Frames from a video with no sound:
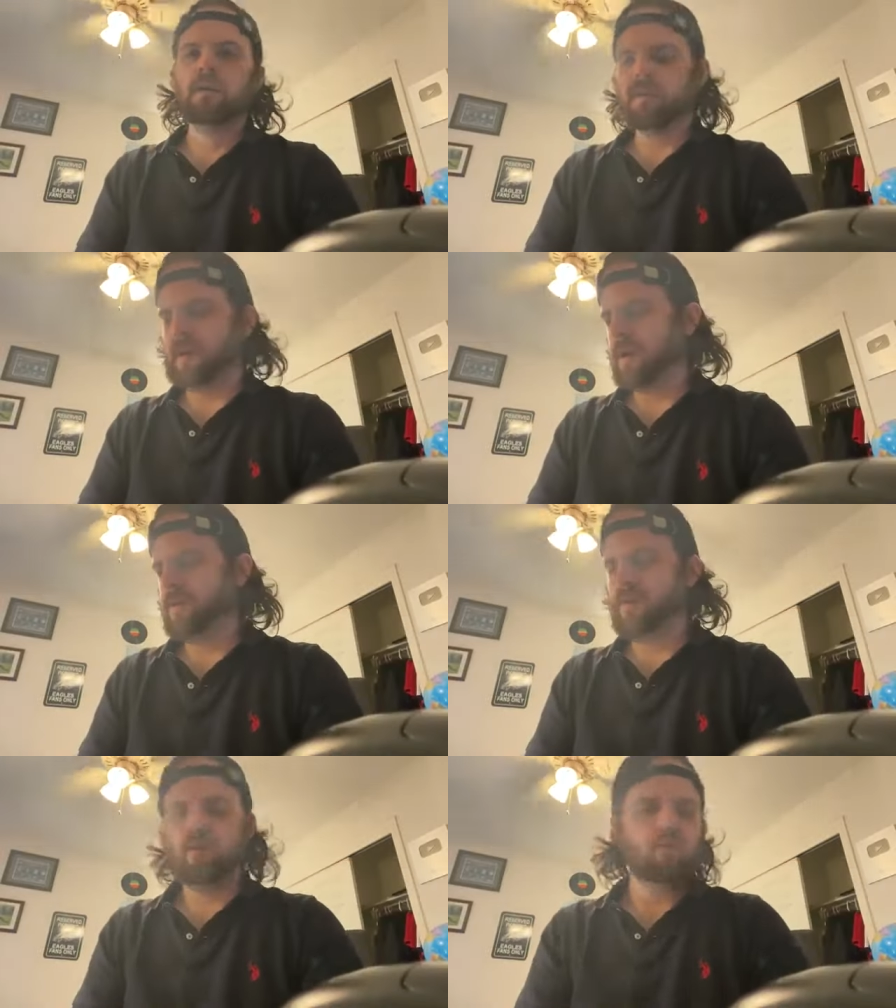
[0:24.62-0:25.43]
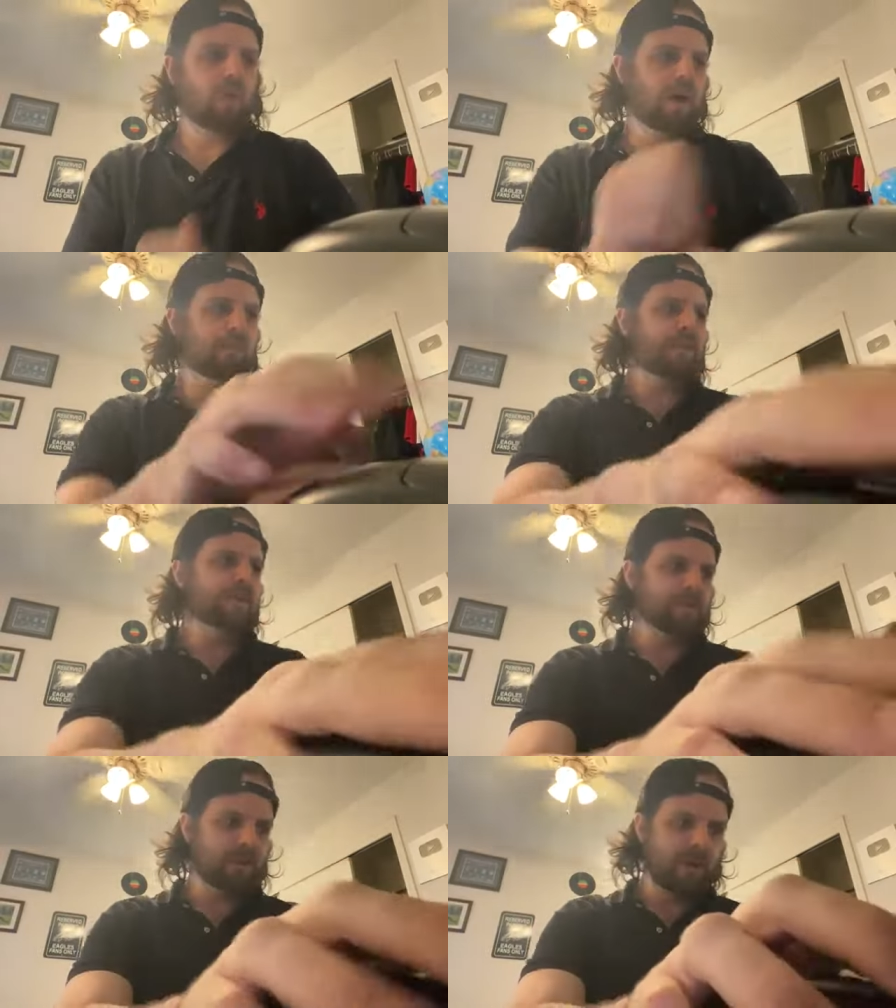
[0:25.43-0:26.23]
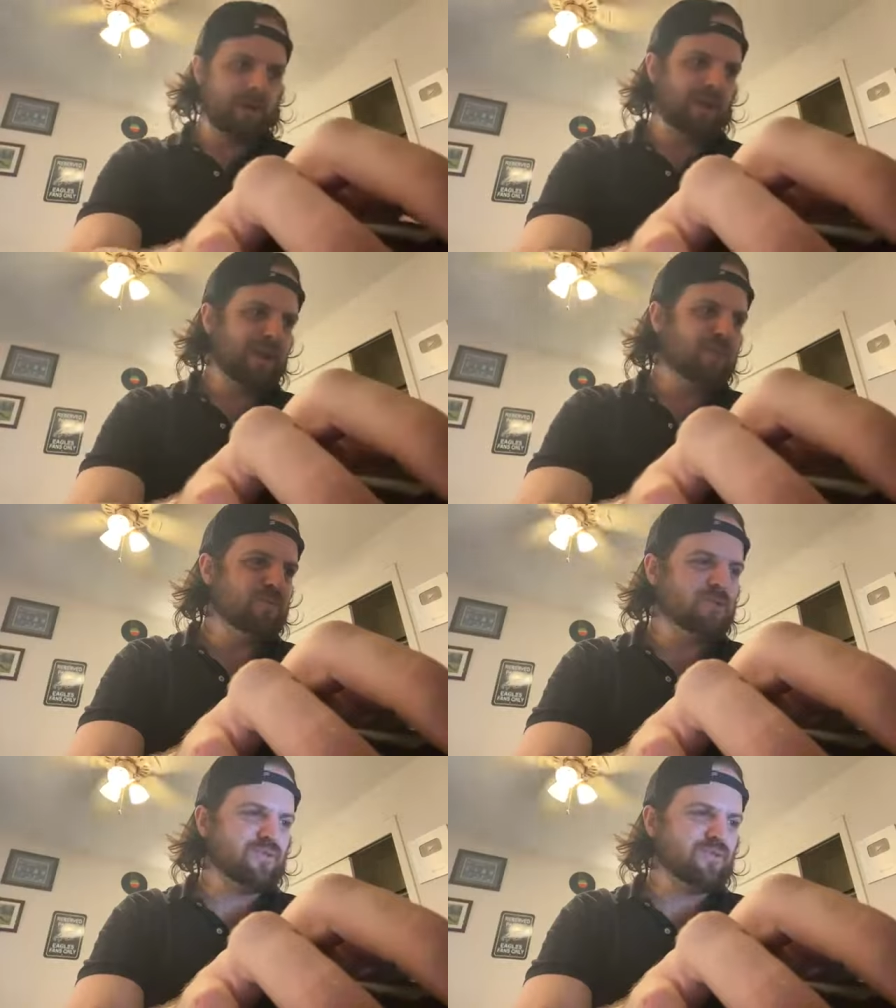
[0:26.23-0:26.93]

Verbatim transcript: But yeah, I don't know why my account was